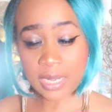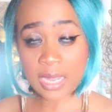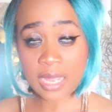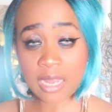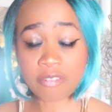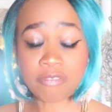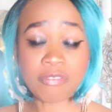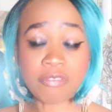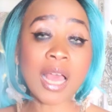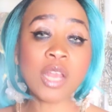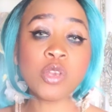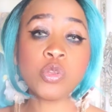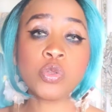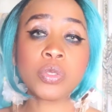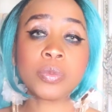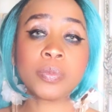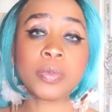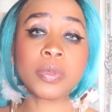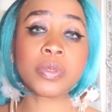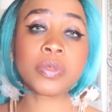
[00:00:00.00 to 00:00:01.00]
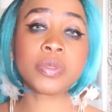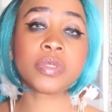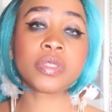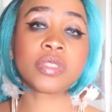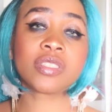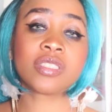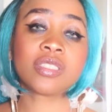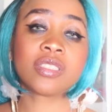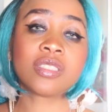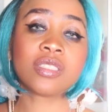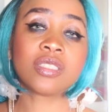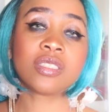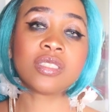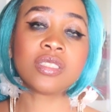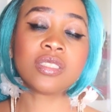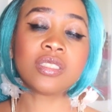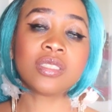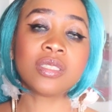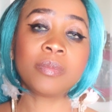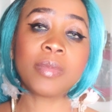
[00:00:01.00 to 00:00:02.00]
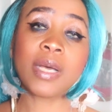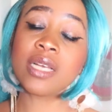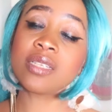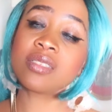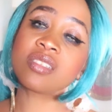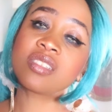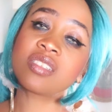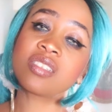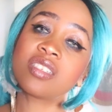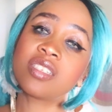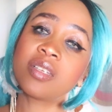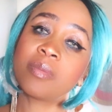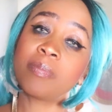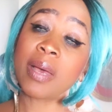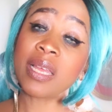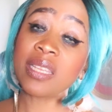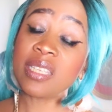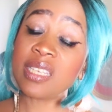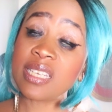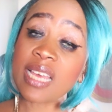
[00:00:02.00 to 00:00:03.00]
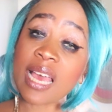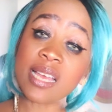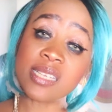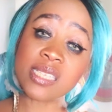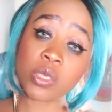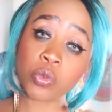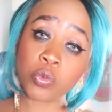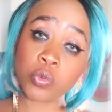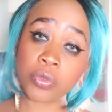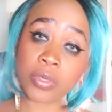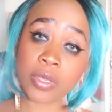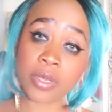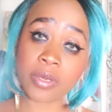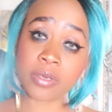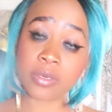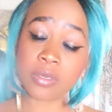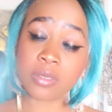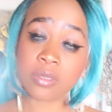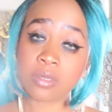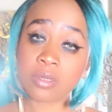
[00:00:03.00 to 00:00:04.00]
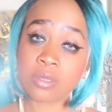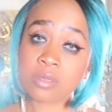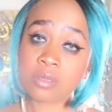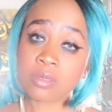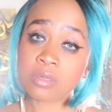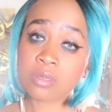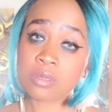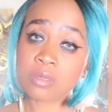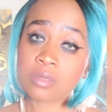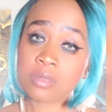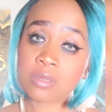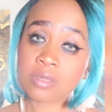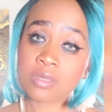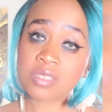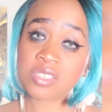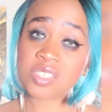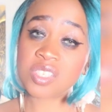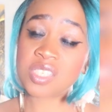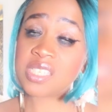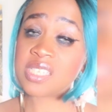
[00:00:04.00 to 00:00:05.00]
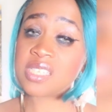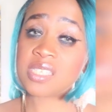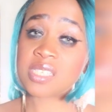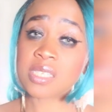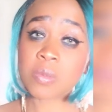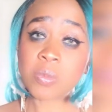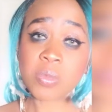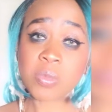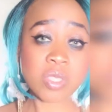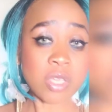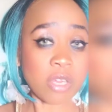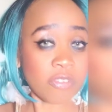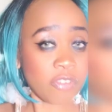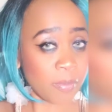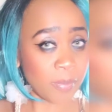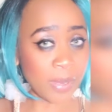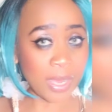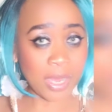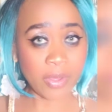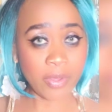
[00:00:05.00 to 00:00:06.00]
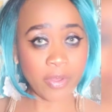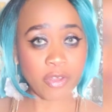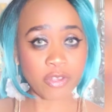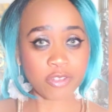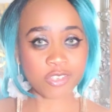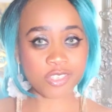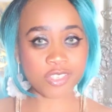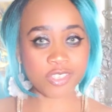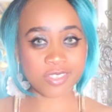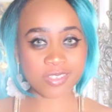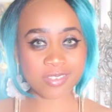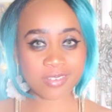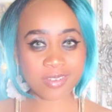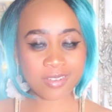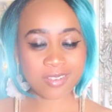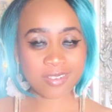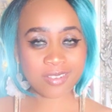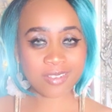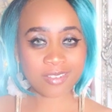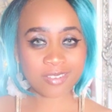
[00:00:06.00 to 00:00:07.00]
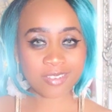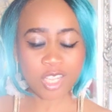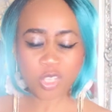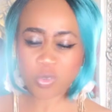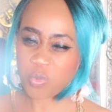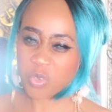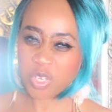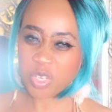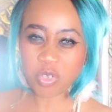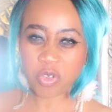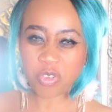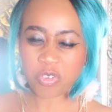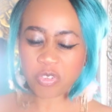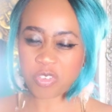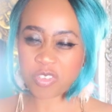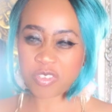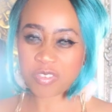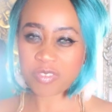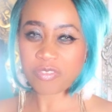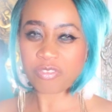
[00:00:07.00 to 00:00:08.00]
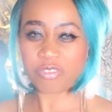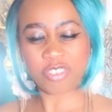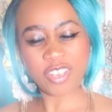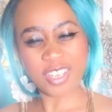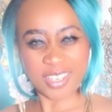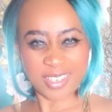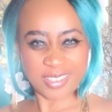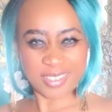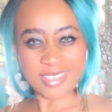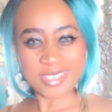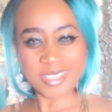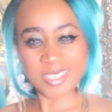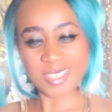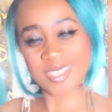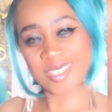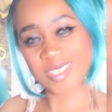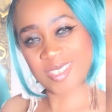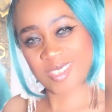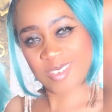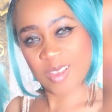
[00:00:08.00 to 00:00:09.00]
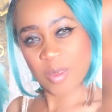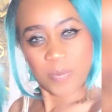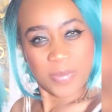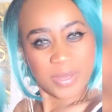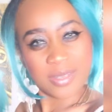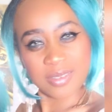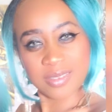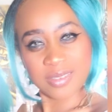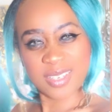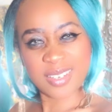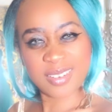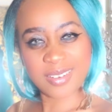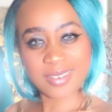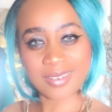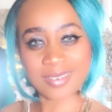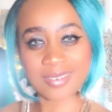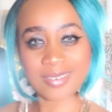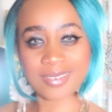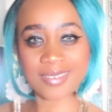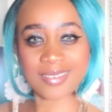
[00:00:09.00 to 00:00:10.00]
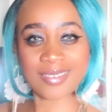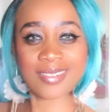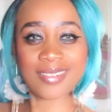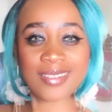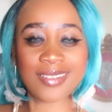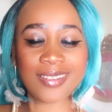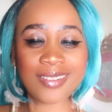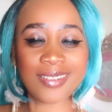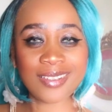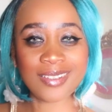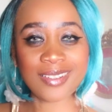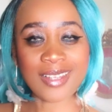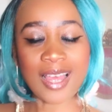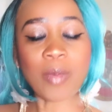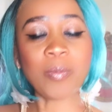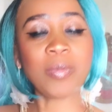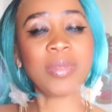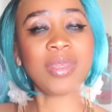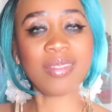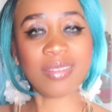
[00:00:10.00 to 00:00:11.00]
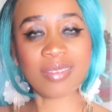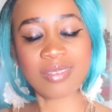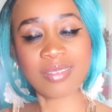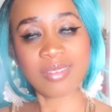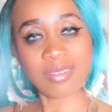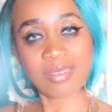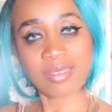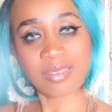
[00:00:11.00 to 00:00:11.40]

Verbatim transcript: and valuable. But many guys out there see some stuff about us that we don't think this is a big deal. I mean,